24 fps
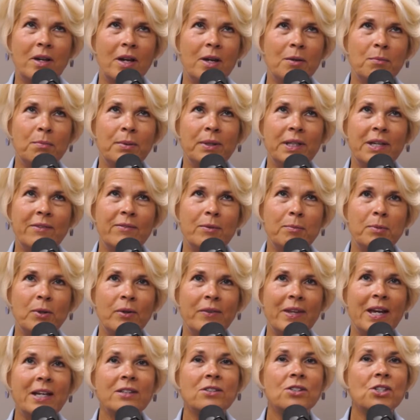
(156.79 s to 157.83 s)
Unbelievable.
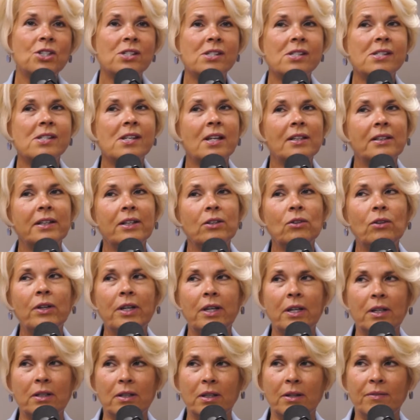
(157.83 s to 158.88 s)
And that just is a little
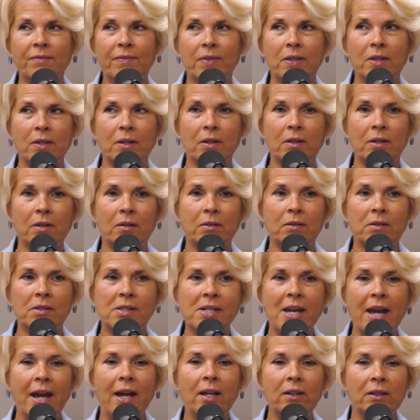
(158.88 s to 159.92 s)
hint of the
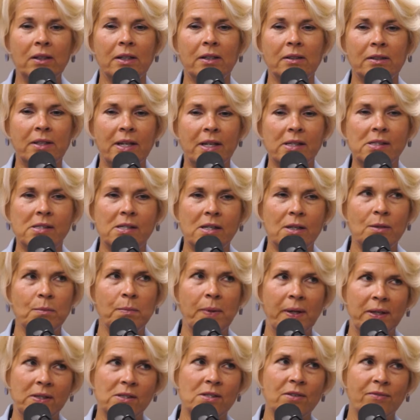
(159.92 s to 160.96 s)
talent that's in
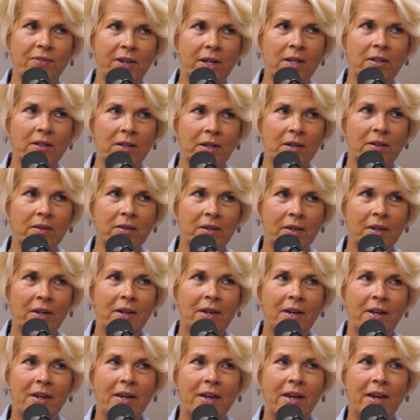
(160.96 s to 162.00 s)
Pennsylvania.
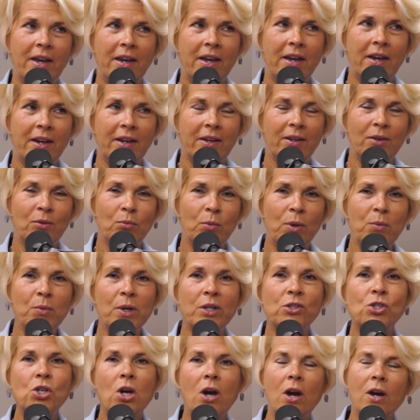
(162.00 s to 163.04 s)
And we
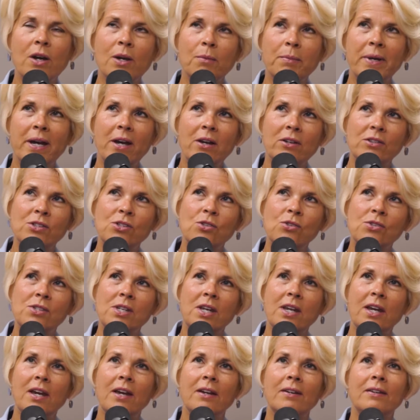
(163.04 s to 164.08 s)
want to talk about
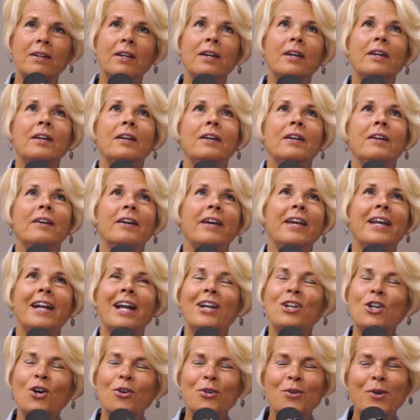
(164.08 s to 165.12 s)
Suzanne. And I
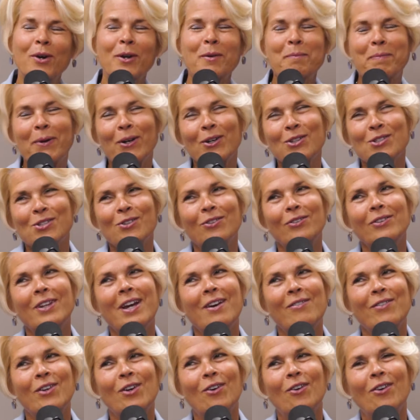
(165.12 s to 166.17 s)
know you on a personal
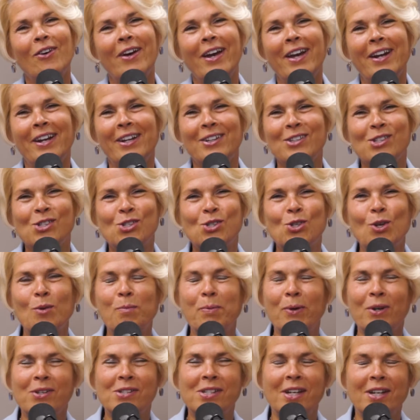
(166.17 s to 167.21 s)
level, and it's
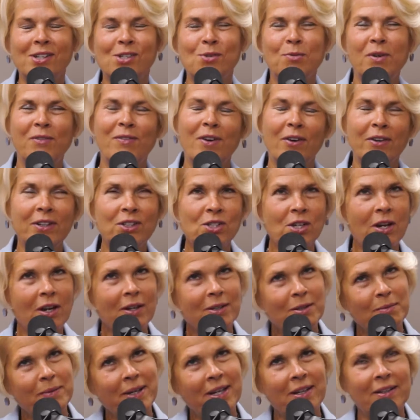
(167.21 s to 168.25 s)
super exciting. So we've already
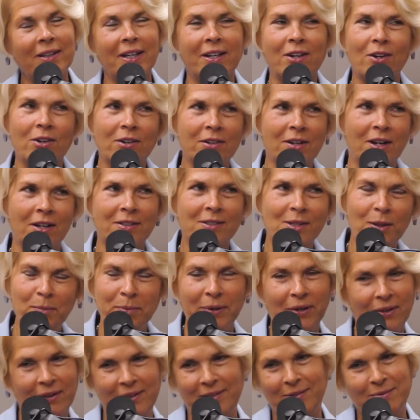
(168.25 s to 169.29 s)
talked about our cocktail
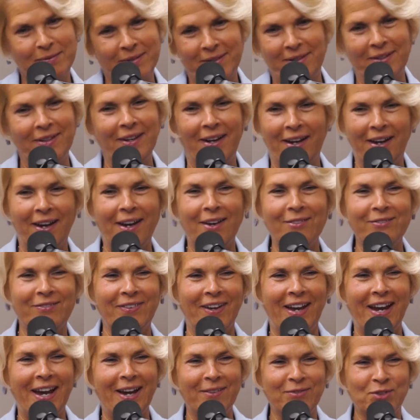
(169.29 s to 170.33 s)
parties we're going to have
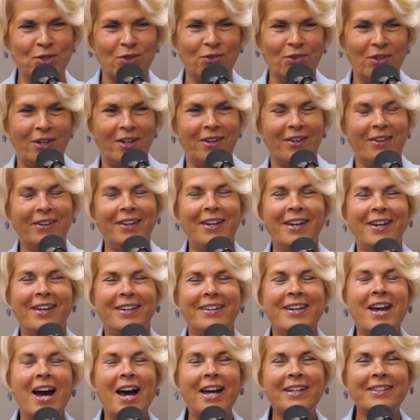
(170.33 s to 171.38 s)
after the,
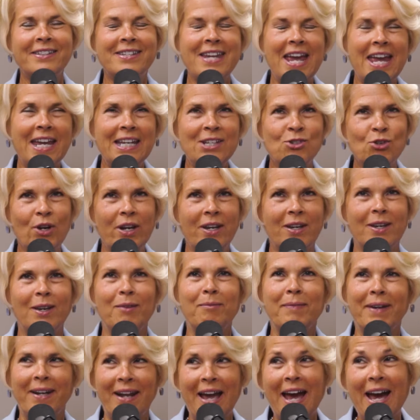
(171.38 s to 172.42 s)
not day
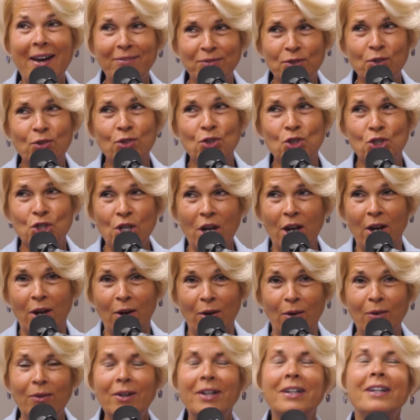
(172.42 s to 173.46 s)
drinking, but after the
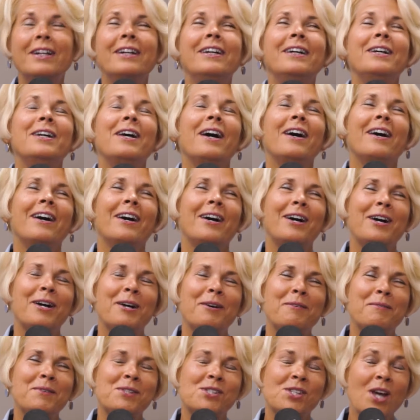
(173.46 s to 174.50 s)
show,
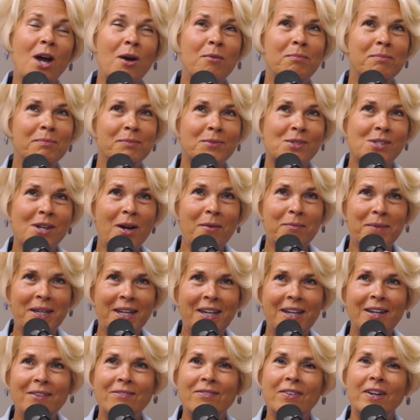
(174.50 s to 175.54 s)
some
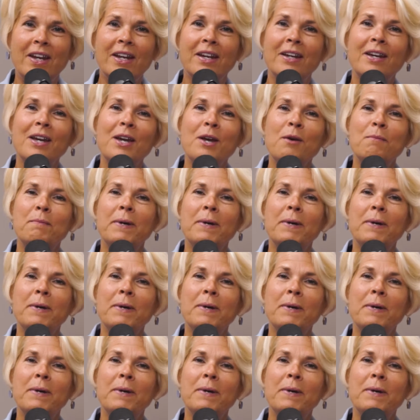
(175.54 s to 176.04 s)
evening.